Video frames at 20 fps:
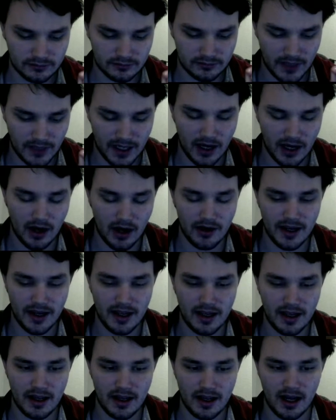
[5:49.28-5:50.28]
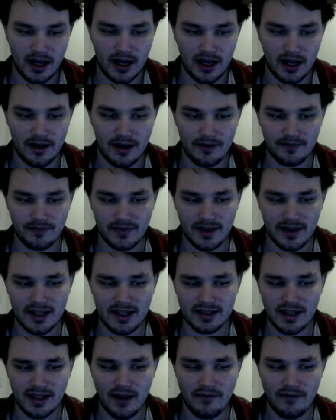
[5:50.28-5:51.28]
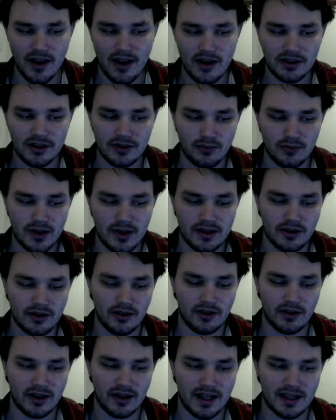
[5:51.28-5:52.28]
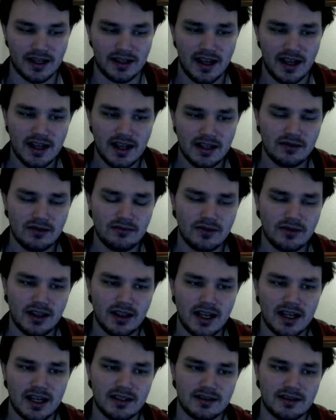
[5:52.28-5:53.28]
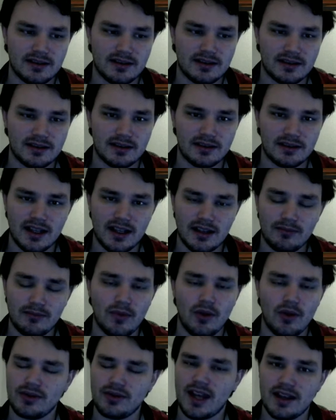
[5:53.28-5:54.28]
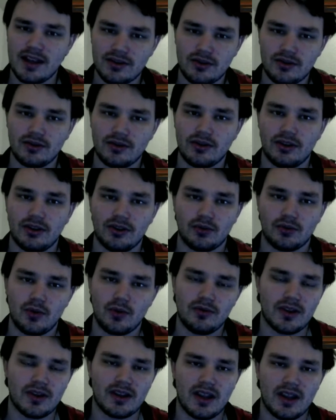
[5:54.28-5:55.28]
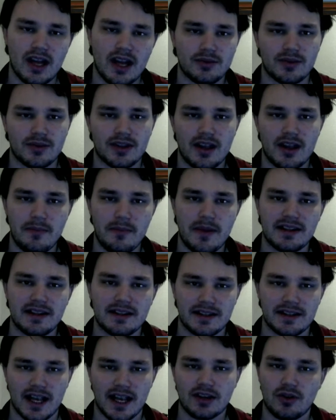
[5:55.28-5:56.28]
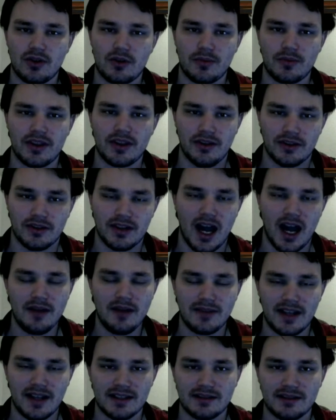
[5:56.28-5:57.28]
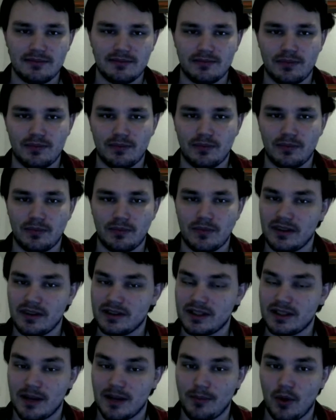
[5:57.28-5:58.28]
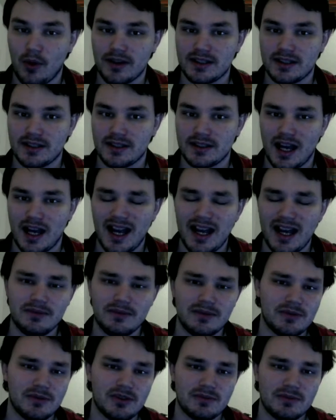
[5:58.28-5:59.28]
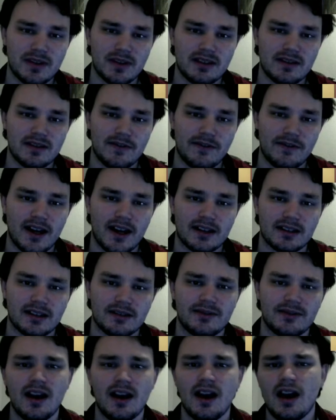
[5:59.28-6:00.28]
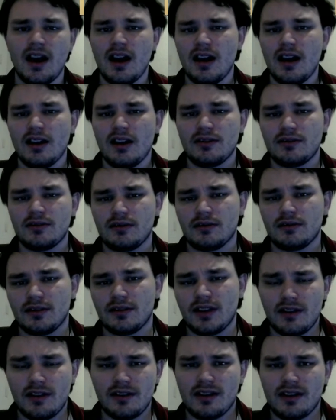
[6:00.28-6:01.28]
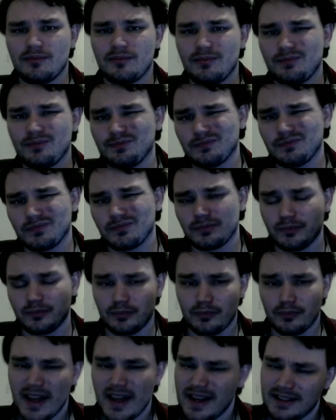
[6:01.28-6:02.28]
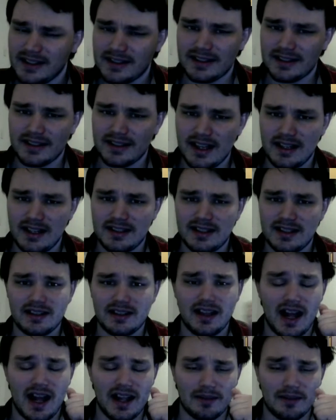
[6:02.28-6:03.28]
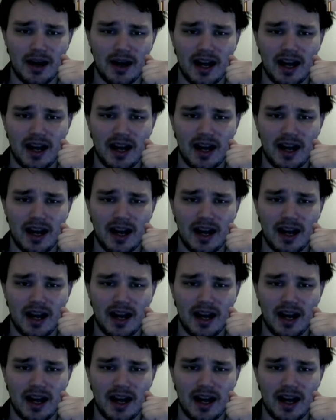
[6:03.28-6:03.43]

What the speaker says: Hikari is a very sweet girl and doesn't realize, like most high school girls wouldn't realize when they're being sexual when they're not at some points in time, just because of the fact of their innocent like